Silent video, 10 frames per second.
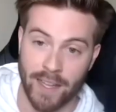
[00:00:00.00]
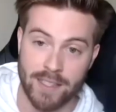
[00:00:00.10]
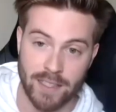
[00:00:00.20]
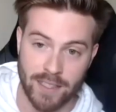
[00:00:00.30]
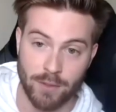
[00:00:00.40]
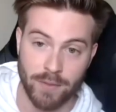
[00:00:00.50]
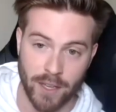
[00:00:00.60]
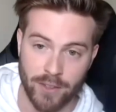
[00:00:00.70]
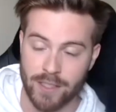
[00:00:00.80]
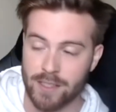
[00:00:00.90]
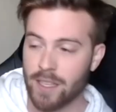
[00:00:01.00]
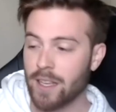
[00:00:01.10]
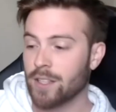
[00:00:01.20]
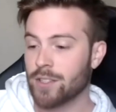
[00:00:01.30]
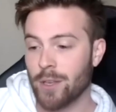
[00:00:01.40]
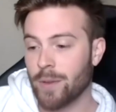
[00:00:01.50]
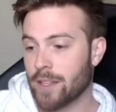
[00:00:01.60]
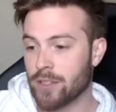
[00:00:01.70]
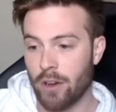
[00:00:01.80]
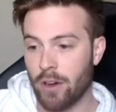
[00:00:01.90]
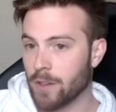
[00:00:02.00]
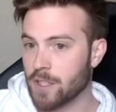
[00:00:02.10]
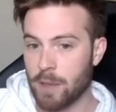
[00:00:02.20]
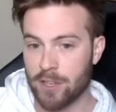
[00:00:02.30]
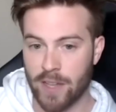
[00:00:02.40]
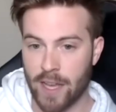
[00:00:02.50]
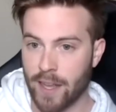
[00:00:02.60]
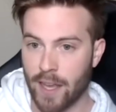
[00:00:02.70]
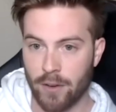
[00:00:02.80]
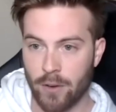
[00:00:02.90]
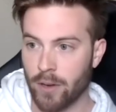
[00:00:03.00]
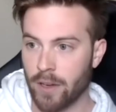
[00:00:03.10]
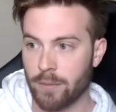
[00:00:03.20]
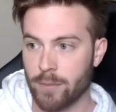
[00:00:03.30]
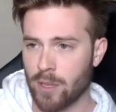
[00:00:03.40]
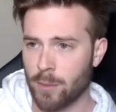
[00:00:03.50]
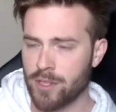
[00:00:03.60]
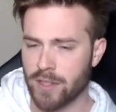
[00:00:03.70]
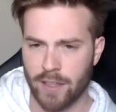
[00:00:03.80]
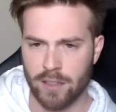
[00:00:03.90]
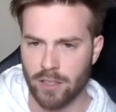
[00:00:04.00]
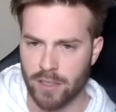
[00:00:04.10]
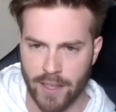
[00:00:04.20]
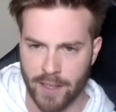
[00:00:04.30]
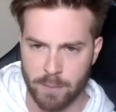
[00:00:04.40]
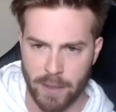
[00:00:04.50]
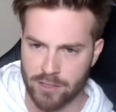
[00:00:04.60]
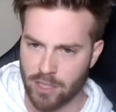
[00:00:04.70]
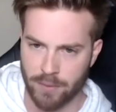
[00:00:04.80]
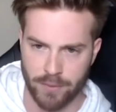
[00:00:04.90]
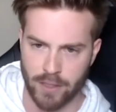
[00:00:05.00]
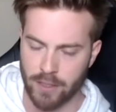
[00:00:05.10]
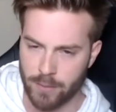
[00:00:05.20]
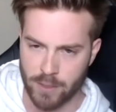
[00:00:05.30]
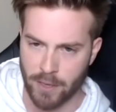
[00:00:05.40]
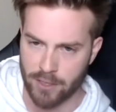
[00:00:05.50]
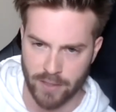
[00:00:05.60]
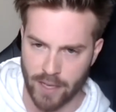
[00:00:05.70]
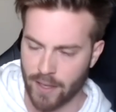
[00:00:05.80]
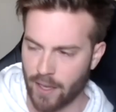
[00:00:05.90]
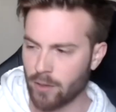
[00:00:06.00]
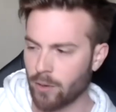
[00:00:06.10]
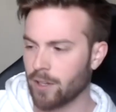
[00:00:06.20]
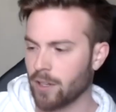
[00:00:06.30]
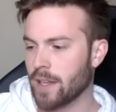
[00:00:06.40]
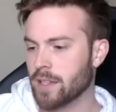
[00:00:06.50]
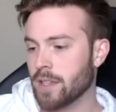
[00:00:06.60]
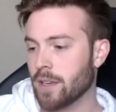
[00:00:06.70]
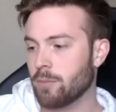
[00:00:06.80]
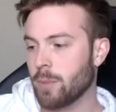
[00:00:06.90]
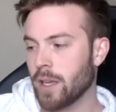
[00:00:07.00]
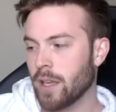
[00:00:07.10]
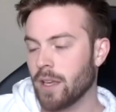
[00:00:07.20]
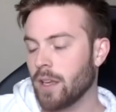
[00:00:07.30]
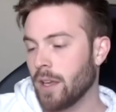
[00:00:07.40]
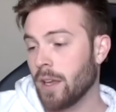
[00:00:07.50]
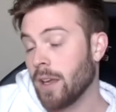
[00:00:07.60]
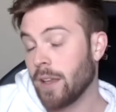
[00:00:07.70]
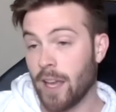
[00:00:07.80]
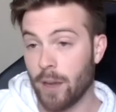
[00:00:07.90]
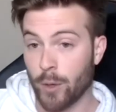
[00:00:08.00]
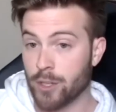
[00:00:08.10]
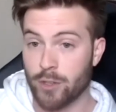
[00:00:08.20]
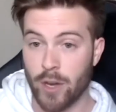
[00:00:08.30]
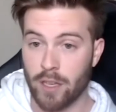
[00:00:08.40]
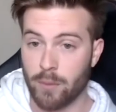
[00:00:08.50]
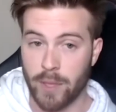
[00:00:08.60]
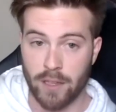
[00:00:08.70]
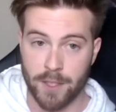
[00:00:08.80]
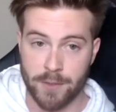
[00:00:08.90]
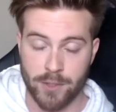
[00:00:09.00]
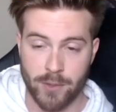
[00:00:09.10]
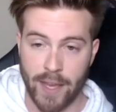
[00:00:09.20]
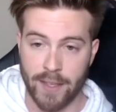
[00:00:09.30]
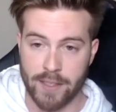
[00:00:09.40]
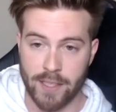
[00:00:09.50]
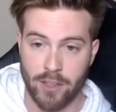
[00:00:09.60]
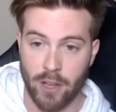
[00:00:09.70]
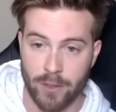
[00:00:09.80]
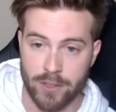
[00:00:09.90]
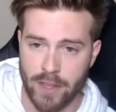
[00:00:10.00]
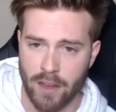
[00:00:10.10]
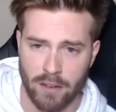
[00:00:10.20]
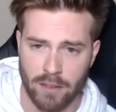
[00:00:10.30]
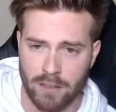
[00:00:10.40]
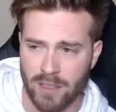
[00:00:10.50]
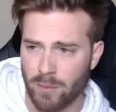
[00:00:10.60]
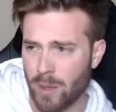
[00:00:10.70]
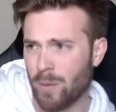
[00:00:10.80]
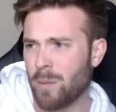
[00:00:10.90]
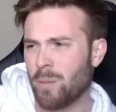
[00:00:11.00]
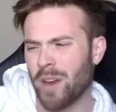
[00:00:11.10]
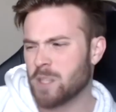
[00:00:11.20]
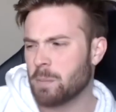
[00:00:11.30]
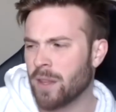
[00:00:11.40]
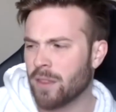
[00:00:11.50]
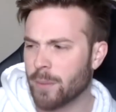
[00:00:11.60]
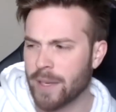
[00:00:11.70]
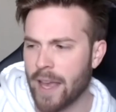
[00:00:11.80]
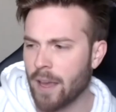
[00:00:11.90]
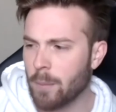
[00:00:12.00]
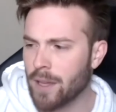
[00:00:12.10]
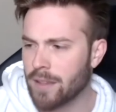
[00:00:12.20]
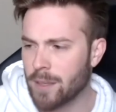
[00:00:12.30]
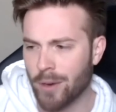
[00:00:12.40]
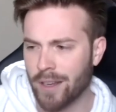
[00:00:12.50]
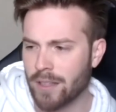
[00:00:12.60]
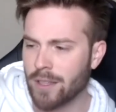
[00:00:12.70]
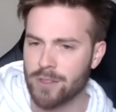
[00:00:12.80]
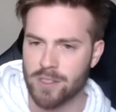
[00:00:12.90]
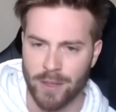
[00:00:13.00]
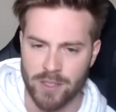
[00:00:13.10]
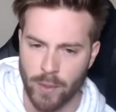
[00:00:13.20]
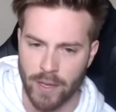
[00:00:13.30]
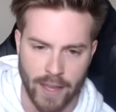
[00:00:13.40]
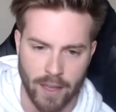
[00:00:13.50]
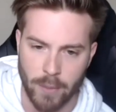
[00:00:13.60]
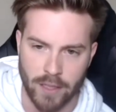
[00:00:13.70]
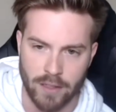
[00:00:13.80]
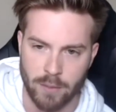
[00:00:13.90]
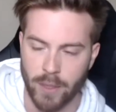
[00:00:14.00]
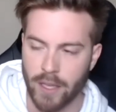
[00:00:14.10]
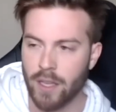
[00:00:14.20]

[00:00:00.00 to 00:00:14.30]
leads for veterans. So that's all special ad category. So I'm using like lookalikes based off the special ad category and all that stuff. But yeah, it works great. We get leads for shoot eight to ten dollars there, and we, we probably spend three k a month, and he probably closes about twenty k a month. But